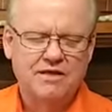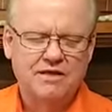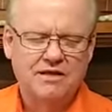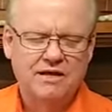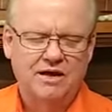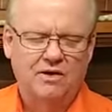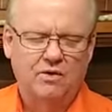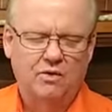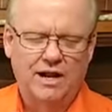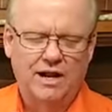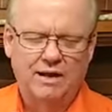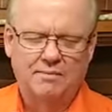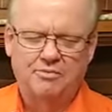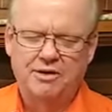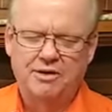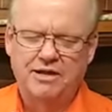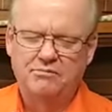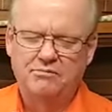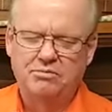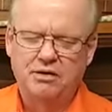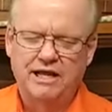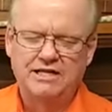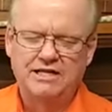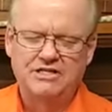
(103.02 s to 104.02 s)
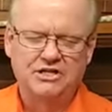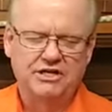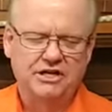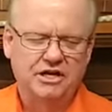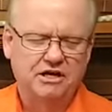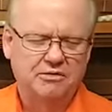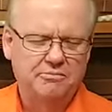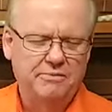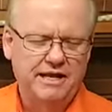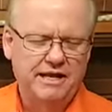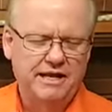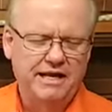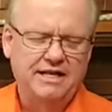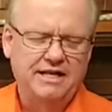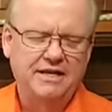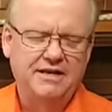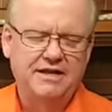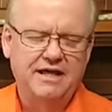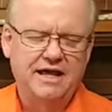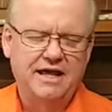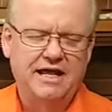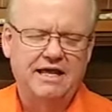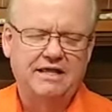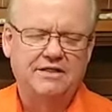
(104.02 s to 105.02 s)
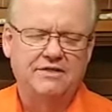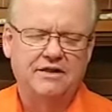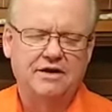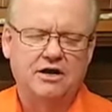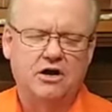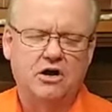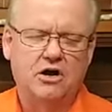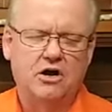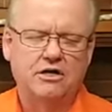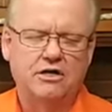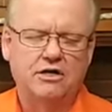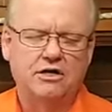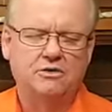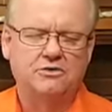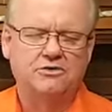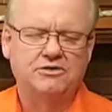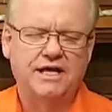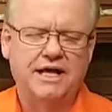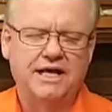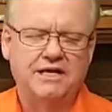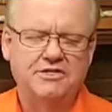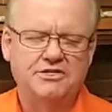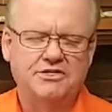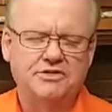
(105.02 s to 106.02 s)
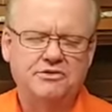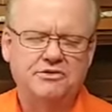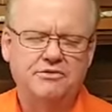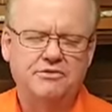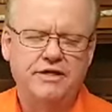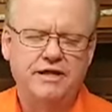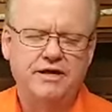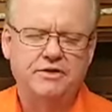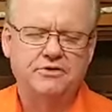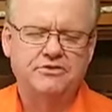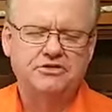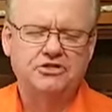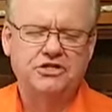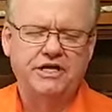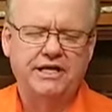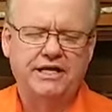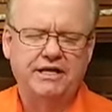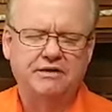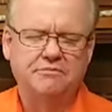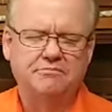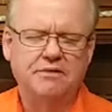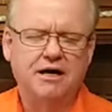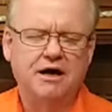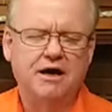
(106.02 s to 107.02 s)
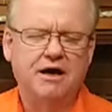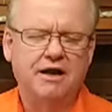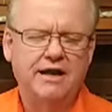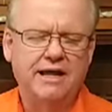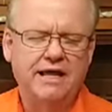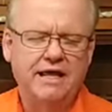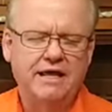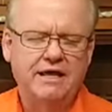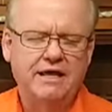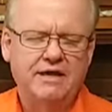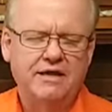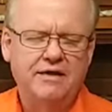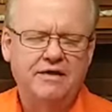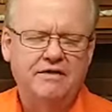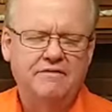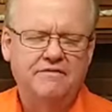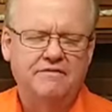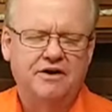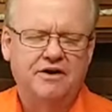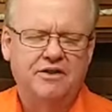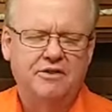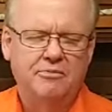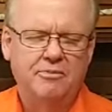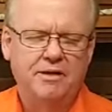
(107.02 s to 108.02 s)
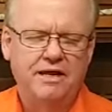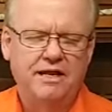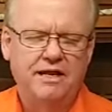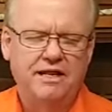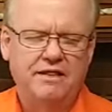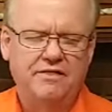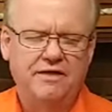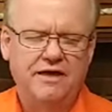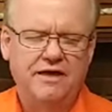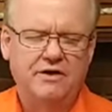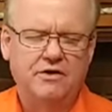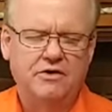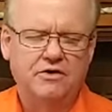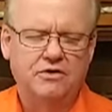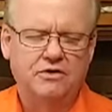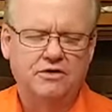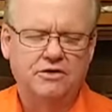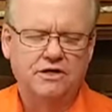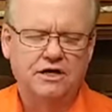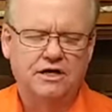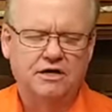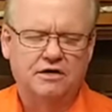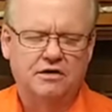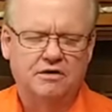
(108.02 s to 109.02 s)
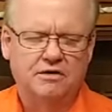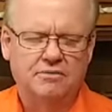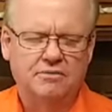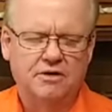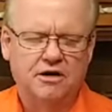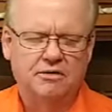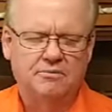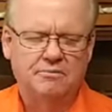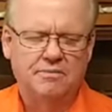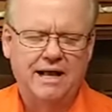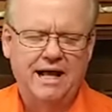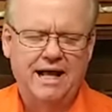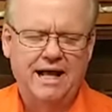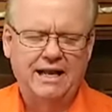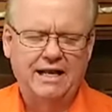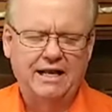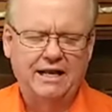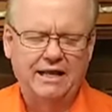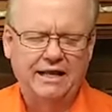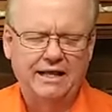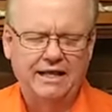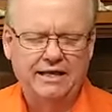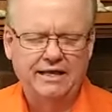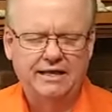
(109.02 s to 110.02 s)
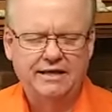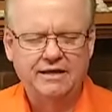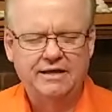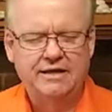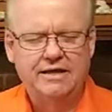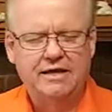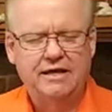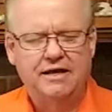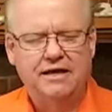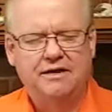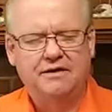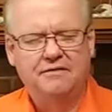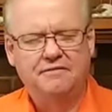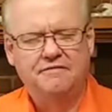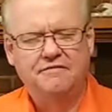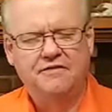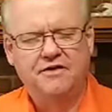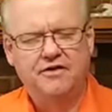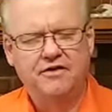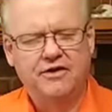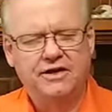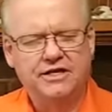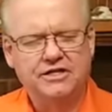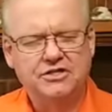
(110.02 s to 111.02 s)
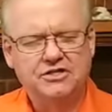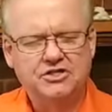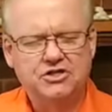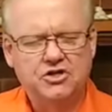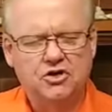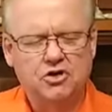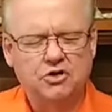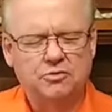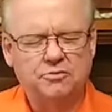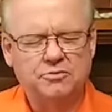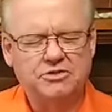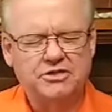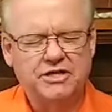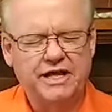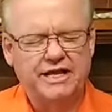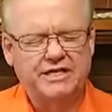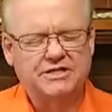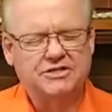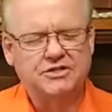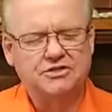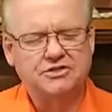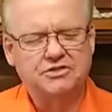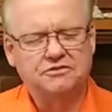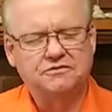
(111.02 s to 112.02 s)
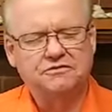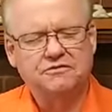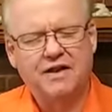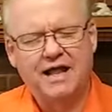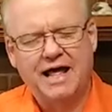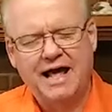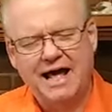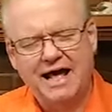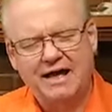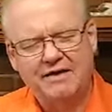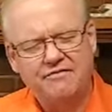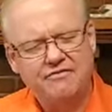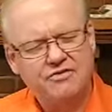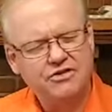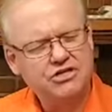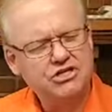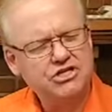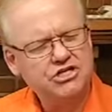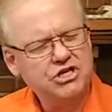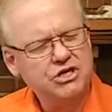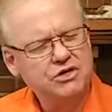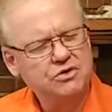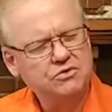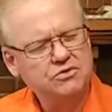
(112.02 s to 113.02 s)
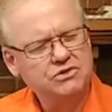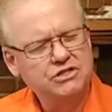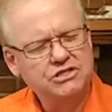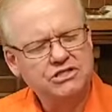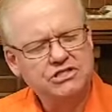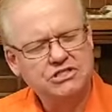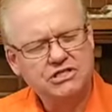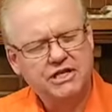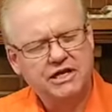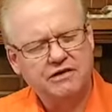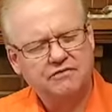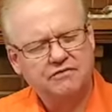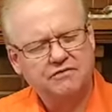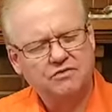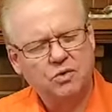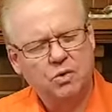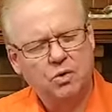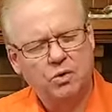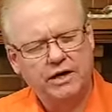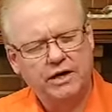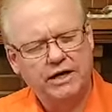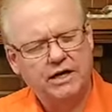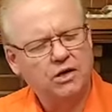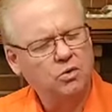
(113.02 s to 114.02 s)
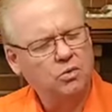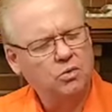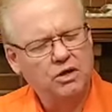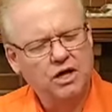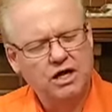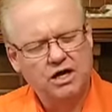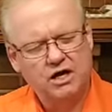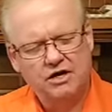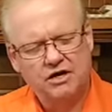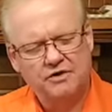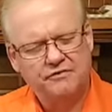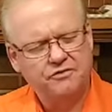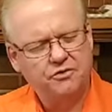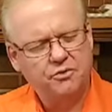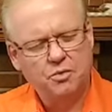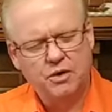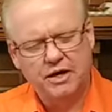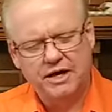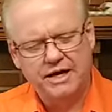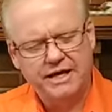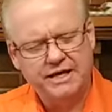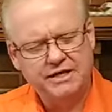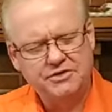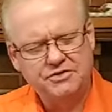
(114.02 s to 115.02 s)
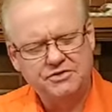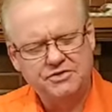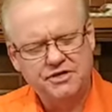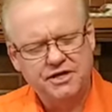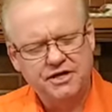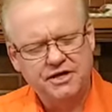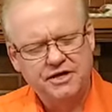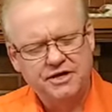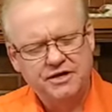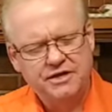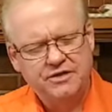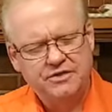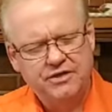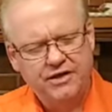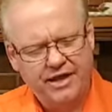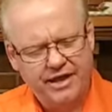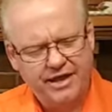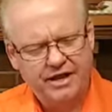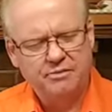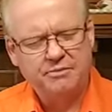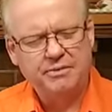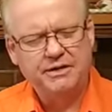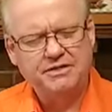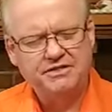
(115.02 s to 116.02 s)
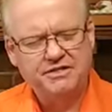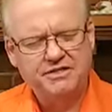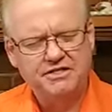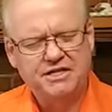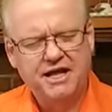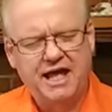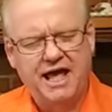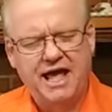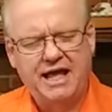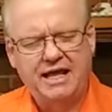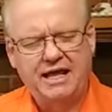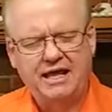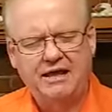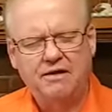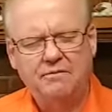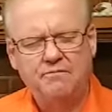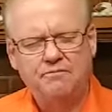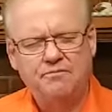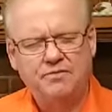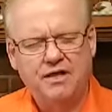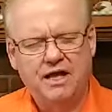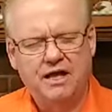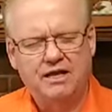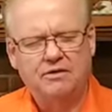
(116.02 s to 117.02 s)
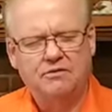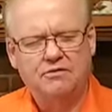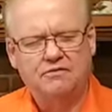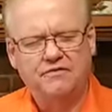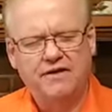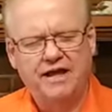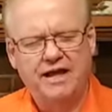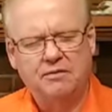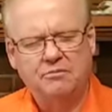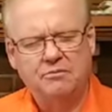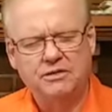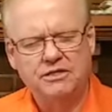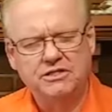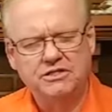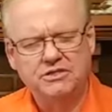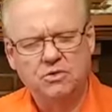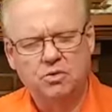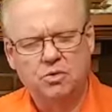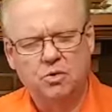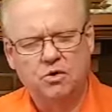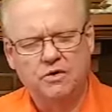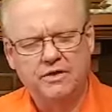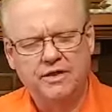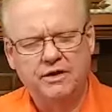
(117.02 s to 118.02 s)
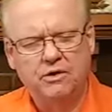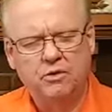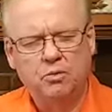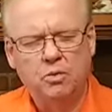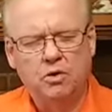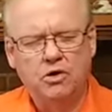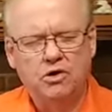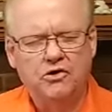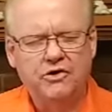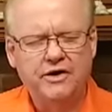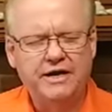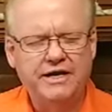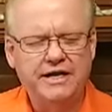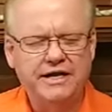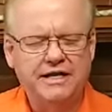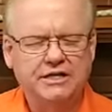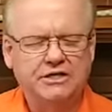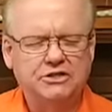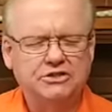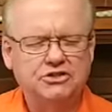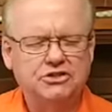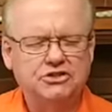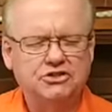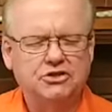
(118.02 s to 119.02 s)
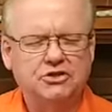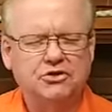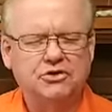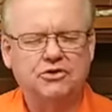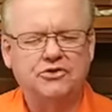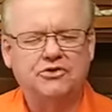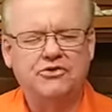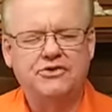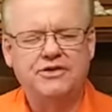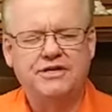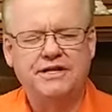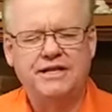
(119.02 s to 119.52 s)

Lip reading: Lord, I pray a blessing on many today that our heart goes out to, that are sick in body. Father, many that are battling various circumstances of life that shows itself, Lord, in a whole lot of different ways. The enemy's attacking. I know families, Lord, that are worried and concerned.